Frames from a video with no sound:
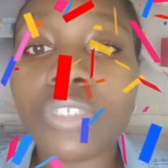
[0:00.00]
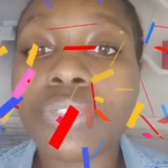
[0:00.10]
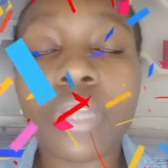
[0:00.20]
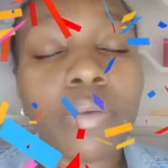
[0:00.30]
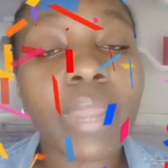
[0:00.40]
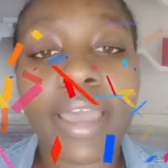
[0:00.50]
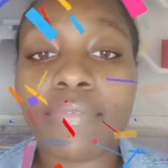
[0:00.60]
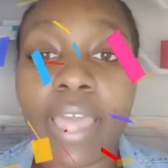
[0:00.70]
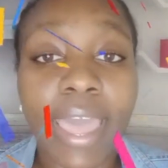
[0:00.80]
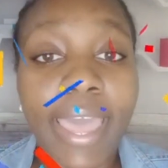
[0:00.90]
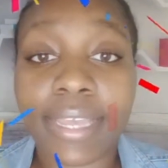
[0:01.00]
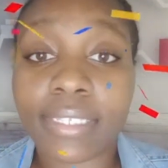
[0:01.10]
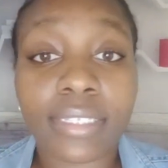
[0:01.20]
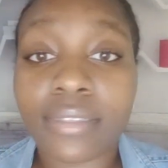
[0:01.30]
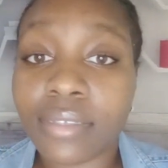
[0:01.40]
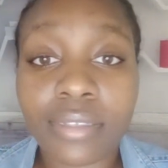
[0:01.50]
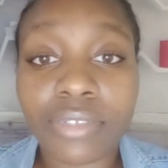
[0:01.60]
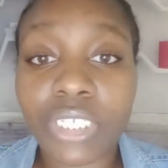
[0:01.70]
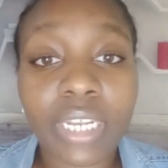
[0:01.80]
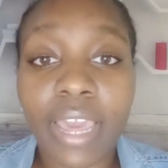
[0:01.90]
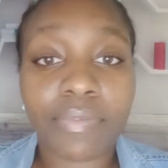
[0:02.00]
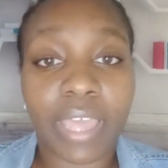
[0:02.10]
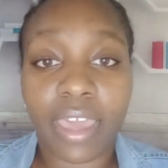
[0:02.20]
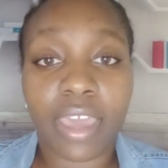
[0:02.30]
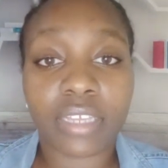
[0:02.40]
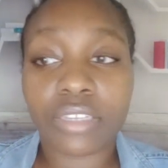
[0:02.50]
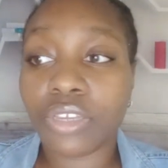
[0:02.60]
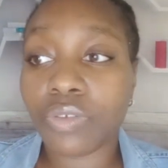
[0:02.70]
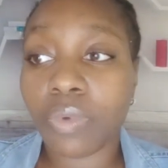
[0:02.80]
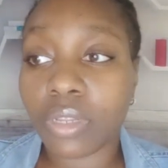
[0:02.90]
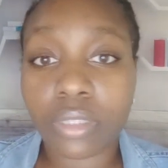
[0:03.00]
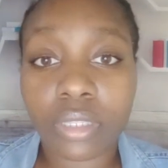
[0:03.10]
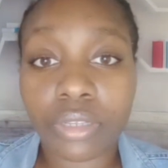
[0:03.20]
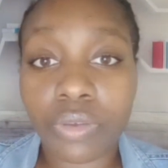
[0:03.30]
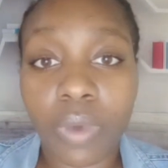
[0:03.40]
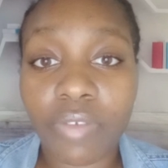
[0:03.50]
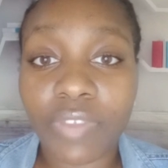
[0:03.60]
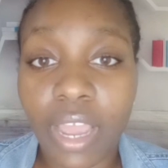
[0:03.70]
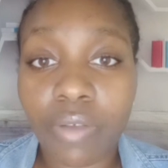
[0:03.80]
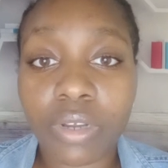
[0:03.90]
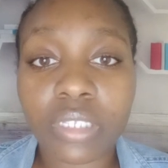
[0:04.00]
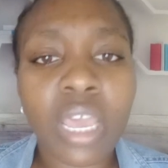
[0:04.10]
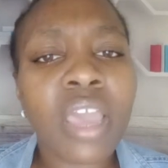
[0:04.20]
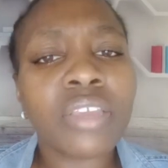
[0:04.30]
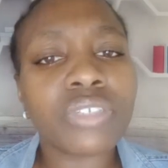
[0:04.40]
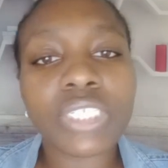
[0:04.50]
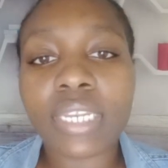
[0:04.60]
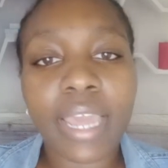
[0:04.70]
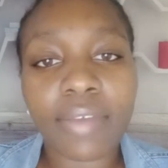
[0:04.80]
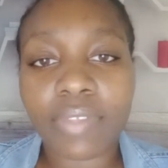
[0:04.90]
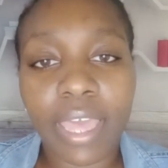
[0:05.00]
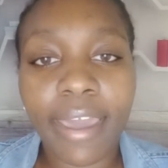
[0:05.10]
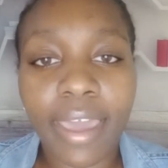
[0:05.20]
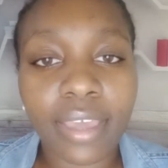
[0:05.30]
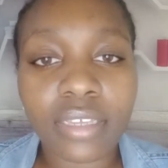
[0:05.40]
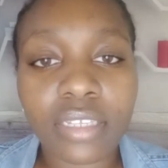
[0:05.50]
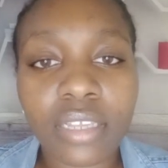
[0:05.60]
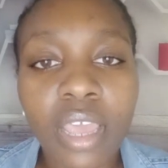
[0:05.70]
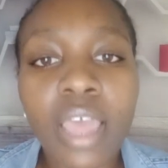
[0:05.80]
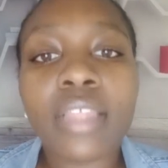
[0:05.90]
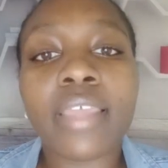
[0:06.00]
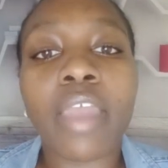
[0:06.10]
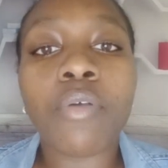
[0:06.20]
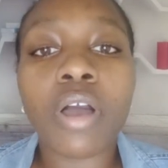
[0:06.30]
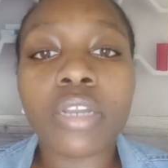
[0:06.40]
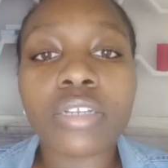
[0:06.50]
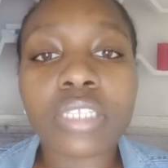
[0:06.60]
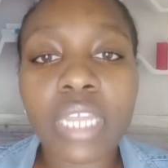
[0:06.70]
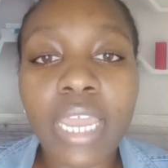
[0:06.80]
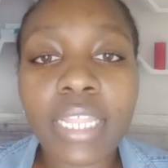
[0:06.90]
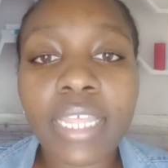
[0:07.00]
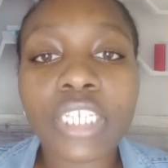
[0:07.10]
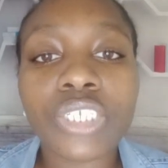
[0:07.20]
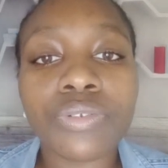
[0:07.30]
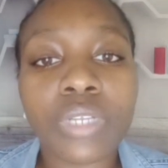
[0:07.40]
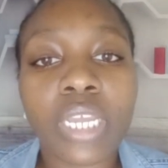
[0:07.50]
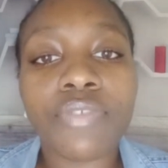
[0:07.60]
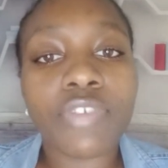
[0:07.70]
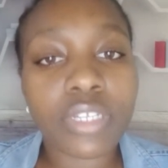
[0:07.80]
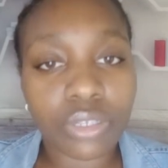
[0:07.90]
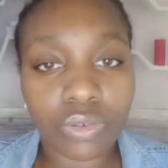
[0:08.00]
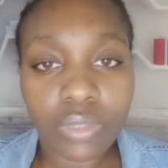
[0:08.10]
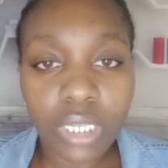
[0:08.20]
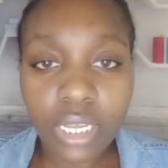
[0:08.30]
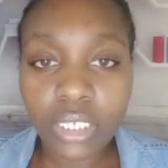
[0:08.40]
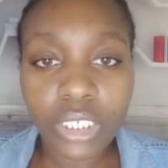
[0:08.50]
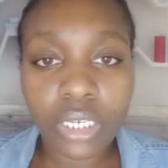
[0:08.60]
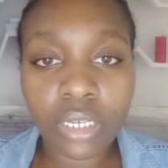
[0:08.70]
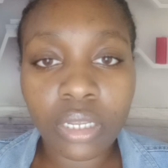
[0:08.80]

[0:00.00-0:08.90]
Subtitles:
You don't have to ask. You shouldn't have to ask. Do you want flowers? You shouldn't have to ask. They will understand that you need physical touch.